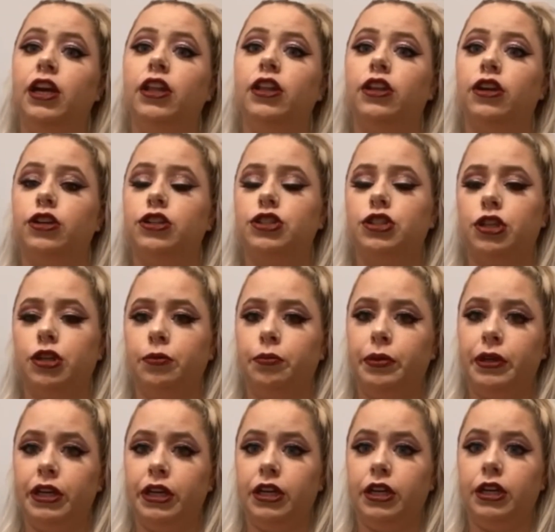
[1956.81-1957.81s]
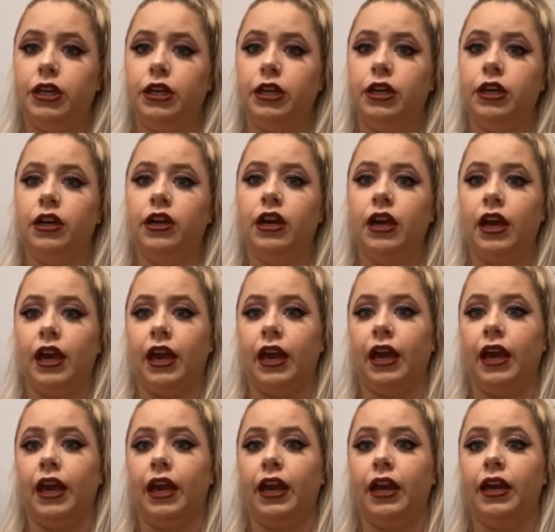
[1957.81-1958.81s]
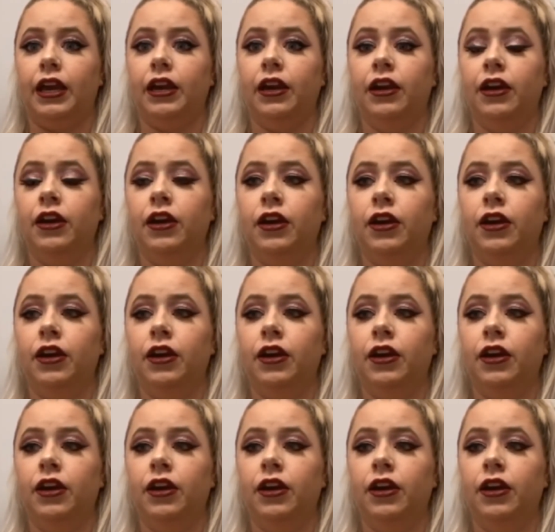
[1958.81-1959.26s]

there should be a